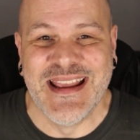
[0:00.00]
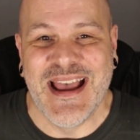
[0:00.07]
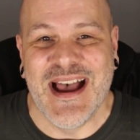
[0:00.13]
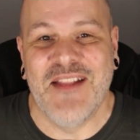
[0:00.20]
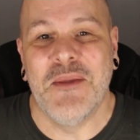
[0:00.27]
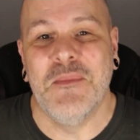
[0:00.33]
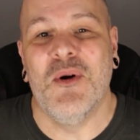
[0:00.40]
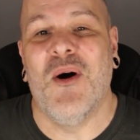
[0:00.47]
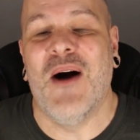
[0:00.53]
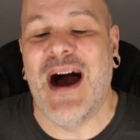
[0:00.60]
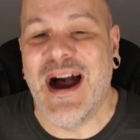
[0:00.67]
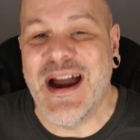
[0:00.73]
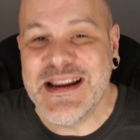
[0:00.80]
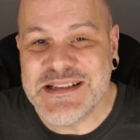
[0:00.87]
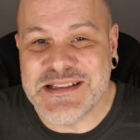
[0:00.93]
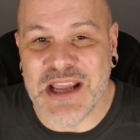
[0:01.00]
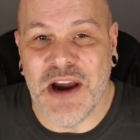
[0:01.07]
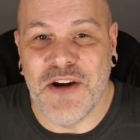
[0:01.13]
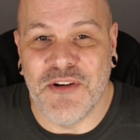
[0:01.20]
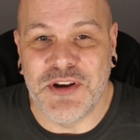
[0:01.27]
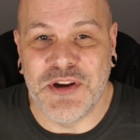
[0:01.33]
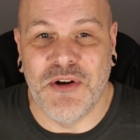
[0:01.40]
And the more eyes that
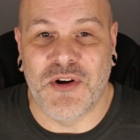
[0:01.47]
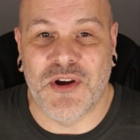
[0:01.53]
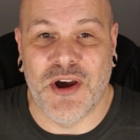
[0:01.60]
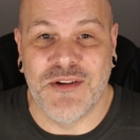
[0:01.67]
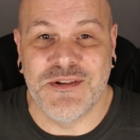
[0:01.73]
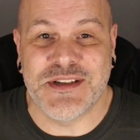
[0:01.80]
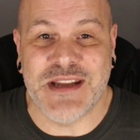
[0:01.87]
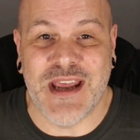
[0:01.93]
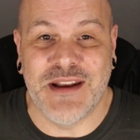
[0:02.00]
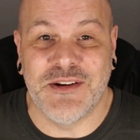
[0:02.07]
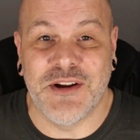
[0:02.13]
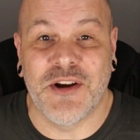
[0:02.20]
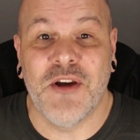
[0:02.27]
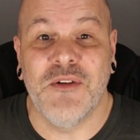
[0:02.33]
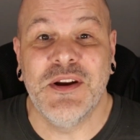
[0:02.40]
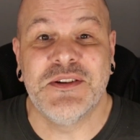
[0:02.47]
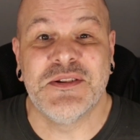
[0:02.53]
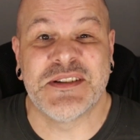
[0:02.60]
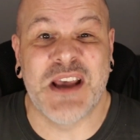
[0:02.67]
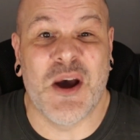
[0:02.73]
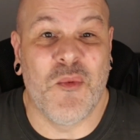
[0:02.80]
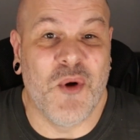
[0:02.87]
are on your content, not only does
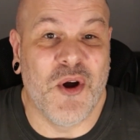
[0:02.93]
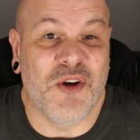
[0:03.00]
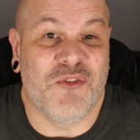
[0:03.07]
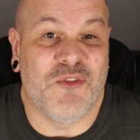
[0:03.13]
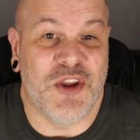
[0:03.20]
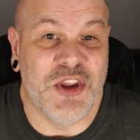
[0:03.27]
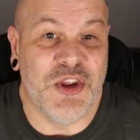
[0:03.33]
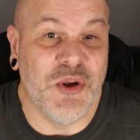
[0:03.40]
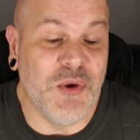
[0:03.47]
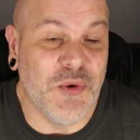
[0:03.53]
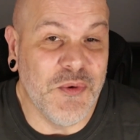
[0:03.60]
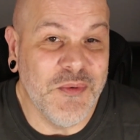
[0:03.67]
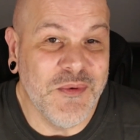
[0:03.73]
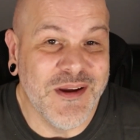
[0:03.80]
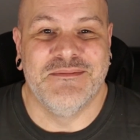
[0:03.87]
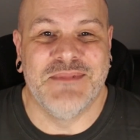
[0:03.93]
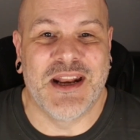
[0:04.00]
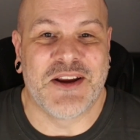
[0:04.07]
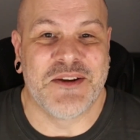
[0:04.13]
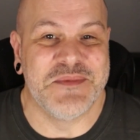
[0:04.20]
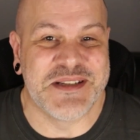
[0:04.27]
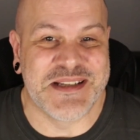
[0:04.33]
that work for you when it
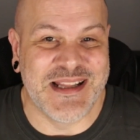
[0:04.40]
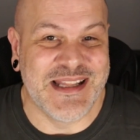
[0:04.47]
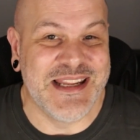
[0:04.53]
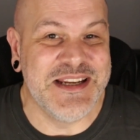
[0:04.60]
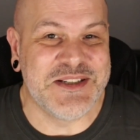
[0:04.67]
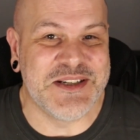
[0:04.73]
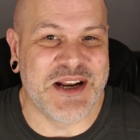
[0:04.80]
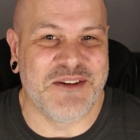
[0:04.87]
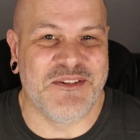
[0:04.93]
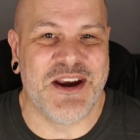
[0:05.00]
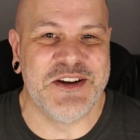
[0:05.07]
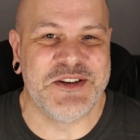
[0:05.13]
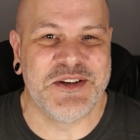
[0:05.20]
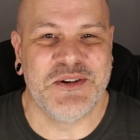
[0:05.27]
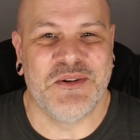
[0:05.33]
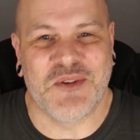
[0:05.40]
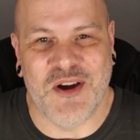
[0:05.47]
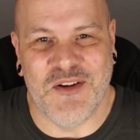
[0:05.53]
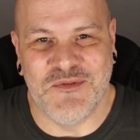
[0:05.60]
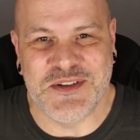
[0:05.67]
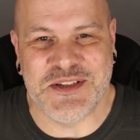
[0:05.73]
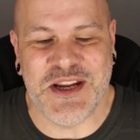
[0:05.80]
comes to lead generation or
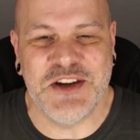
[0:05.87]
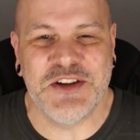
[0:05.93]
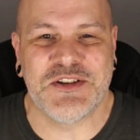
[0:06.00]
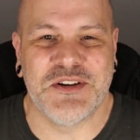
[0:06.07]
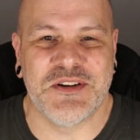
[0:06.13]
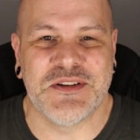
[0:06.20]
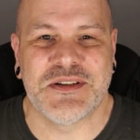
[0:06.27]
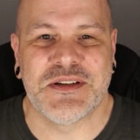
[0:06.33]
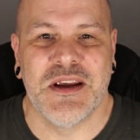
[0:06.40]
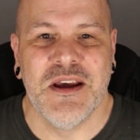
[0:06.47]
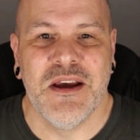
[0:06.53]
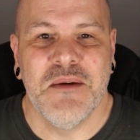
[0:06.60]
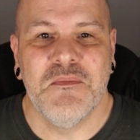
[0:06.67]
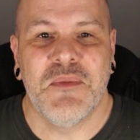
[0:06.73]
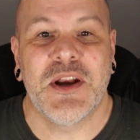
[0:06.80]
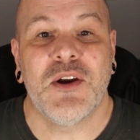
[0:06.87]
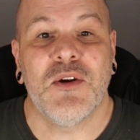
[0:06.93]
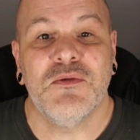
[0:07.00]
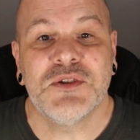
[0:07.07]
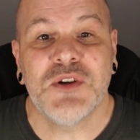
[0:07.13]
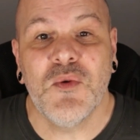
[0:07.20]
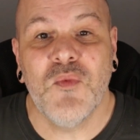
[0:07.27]
conversations, but it
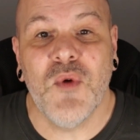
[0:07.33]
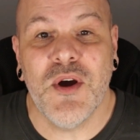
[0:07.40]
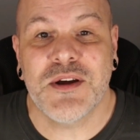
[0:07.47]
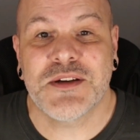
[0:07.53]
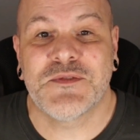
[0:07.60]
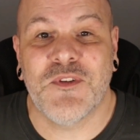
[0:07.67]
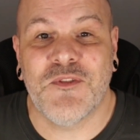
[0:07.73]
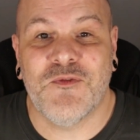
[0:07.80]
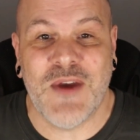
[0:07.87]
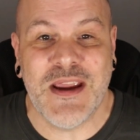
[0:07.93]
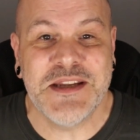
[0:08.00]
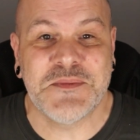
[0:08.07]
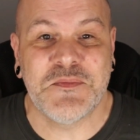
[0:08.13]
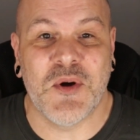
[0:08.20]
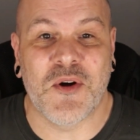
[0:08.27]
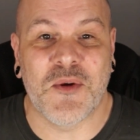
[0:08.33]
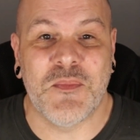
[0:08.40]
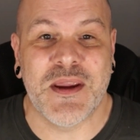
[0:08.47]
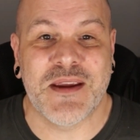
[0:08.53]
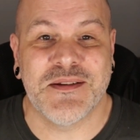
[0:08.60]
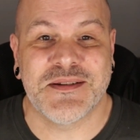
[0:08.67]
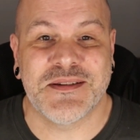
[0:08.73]
also works for Facebook
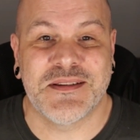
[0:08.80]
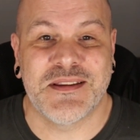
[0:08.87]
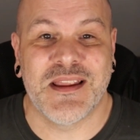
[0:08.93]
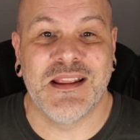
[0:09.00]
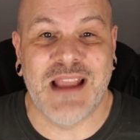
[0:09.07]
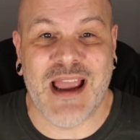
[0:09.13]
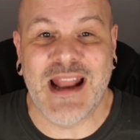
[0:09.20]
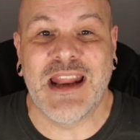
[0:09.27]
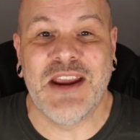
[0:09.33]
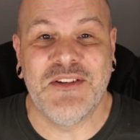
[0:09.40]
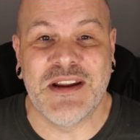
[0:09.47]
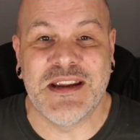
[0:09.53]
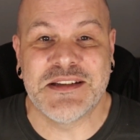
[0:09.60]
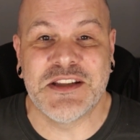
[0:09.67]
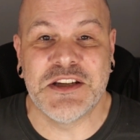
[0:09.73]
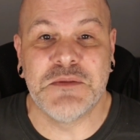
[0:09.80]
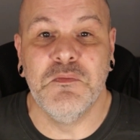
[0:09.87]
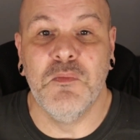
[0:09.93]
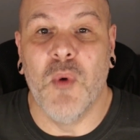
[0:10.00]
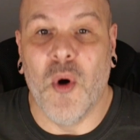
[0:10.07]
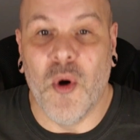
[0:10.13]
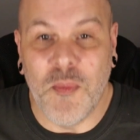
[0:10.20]
because the likelihood is there's
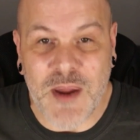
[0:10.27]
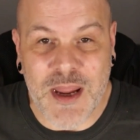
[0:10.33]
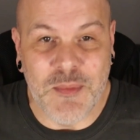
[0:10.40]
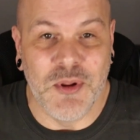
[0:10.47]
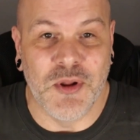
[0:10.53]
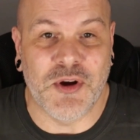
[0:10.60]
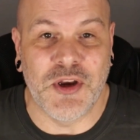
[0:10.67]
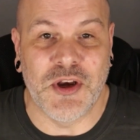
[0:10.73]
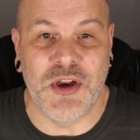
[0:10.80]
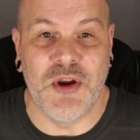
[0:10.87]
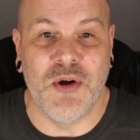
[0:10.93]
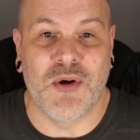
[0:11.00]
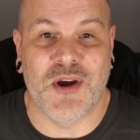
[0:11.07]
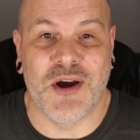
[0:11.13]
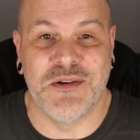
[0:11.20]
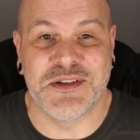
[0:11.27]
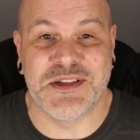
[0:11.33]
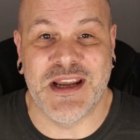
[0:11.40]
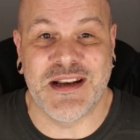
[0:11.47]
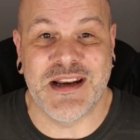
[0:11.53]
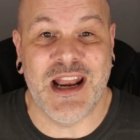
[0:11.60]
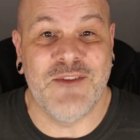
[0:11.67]
more people looking at your
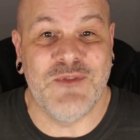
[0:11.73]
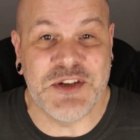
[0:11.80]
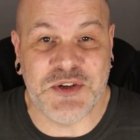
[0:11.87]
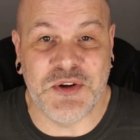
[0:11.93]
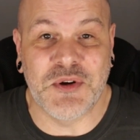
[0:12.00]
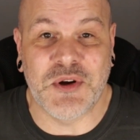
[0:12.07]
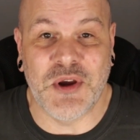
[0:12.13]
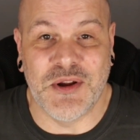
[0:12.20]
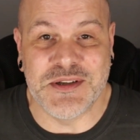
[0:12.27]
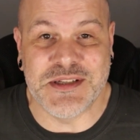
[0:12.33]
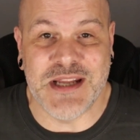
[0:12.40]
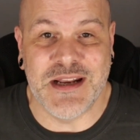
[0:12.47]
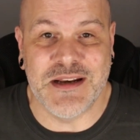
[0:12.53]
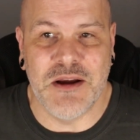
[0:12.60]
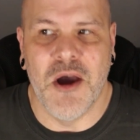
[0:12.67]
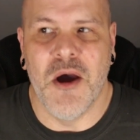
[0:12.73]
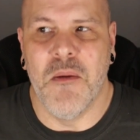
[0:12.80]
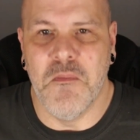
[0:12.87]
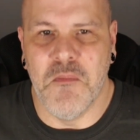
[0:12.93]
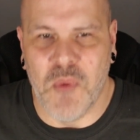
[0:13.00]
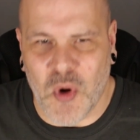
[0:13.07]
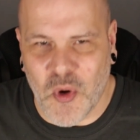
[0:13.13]
content. And if it's good content,
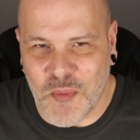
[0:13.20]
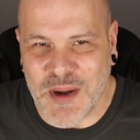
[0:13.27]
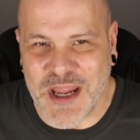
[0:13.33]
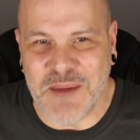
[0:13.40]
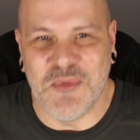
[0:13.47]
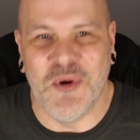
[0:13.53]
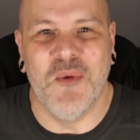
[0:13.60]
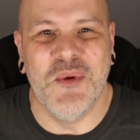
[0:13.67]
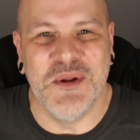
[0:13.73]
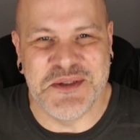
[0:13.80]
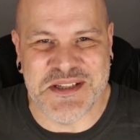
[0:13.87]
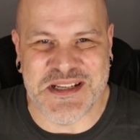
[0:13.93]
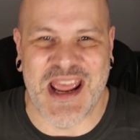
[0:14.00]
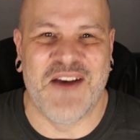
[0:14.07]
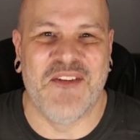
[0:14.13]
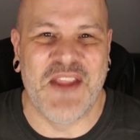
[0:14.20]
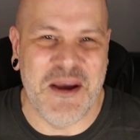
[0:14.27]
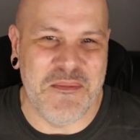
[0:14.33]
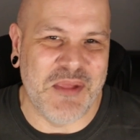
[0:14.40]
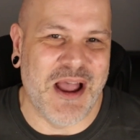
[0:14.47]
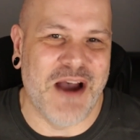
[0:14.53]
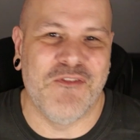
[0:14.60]
more people will stay on their
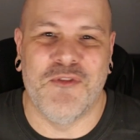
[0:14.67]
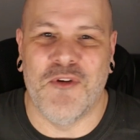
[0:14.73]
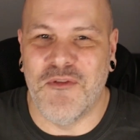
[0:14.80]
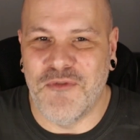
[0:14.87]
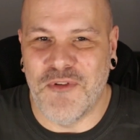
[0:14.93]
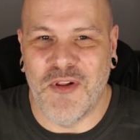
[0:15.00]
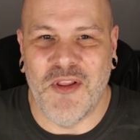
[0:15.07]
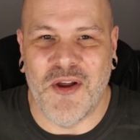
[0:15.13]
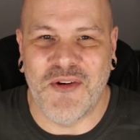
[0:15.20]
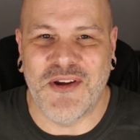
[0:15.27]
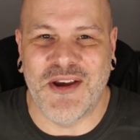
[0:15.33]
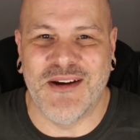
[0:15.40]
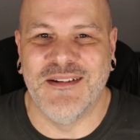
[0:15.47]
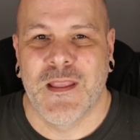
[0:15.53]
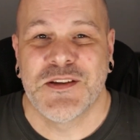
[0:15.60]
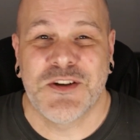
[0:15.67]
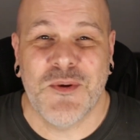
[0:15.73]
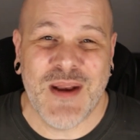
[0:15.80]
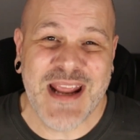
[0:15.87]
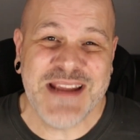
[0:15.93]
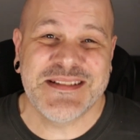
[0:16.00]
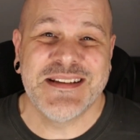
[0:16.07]
platform for longer. So
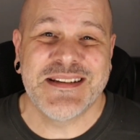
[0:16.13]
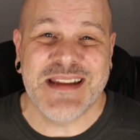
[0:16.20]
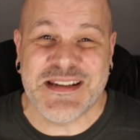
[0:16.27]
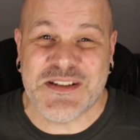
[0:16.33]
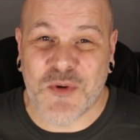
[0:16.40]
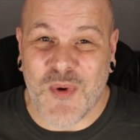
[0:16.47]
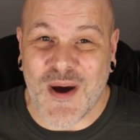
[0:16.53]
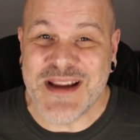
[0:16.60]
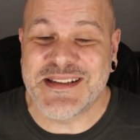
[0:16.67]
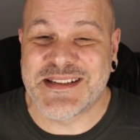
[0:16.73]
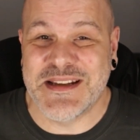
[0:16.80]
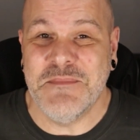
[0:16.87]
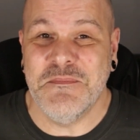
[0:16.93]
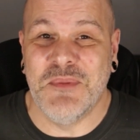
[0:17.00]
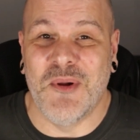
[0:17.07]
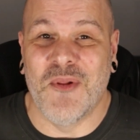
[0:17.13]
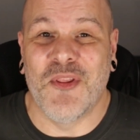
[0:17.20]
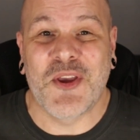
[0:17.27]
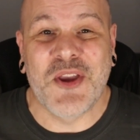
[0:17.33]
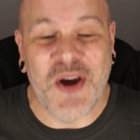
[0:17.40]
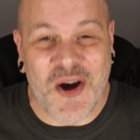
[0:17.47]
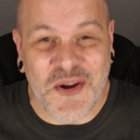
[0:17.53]
in essence, it's quite simple. The
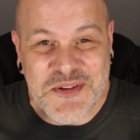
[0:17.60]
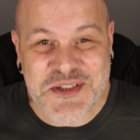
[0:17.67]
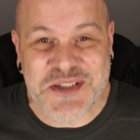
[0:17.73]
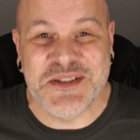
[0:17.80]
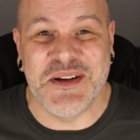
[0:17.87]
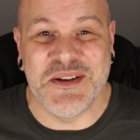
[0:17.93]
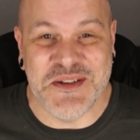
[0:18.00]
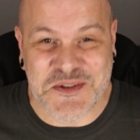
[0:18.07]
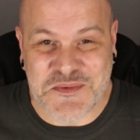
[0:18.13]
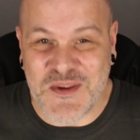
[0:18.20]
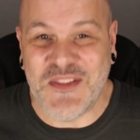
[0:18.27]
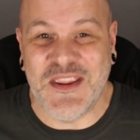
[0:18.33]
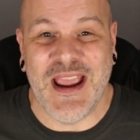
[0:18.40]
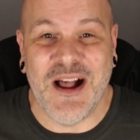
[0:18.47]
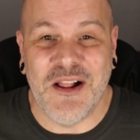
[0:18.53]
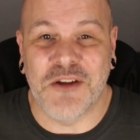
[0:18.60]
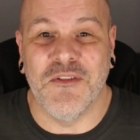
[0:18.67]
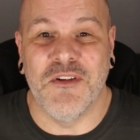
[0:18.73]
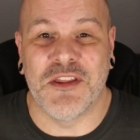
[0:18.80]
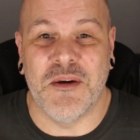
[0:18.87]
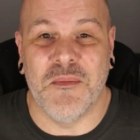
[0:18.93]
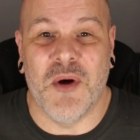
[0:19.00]
constants with the
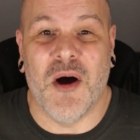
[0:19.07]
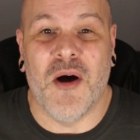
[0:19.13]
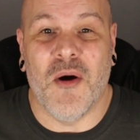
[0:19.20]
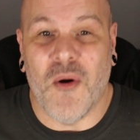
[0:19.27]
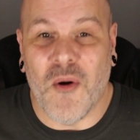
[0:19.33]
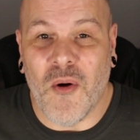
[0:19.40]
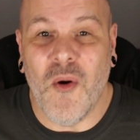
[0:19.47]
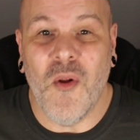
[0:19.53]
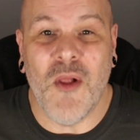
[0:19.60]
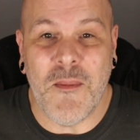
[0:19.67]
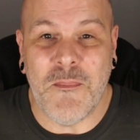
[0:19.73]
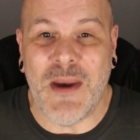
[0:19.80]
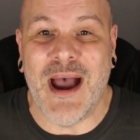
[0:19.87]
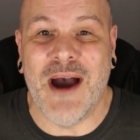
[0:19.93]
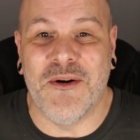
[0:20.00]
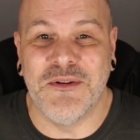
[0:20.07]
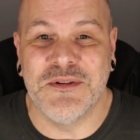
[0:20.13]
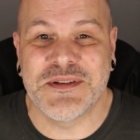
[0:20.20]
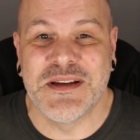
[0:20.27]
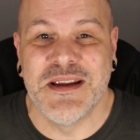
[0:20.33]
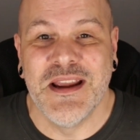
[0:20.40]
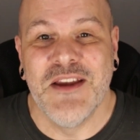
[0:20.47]
algorithm are all
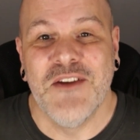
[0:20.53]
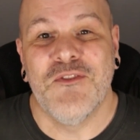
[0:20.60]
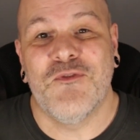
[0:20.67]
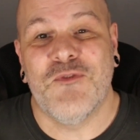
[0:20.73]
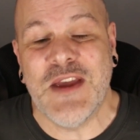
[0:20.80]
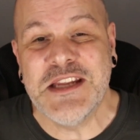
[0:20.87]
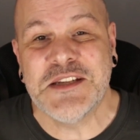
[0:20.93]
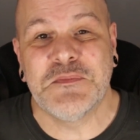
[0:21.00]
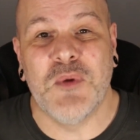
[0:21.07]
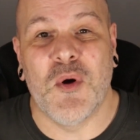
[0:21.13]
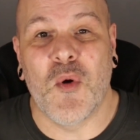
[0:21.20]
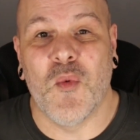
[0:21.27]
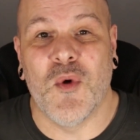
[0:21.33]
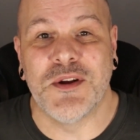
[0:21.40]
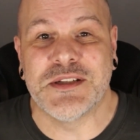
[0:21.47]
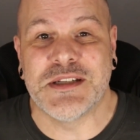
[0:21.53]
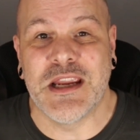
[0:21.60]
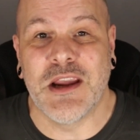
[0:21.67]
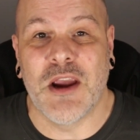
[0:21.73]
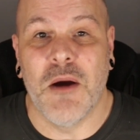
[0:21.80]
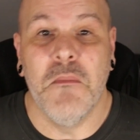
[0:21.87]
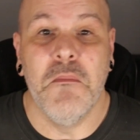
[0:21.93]
about Facebook
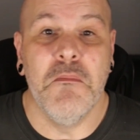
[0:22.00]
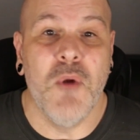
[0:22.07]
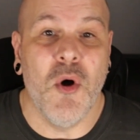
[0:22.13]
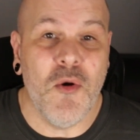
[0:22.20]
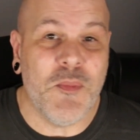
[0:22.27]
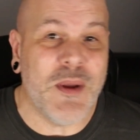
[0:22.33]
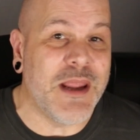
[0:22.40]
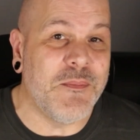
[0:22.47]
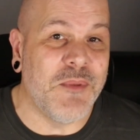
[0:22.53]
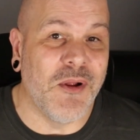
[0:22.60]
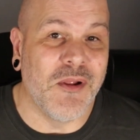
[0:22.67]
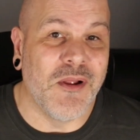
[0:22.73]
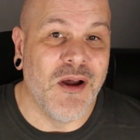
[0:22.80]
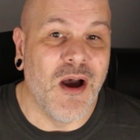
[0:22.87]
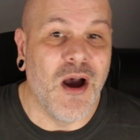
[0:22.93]
wanting more people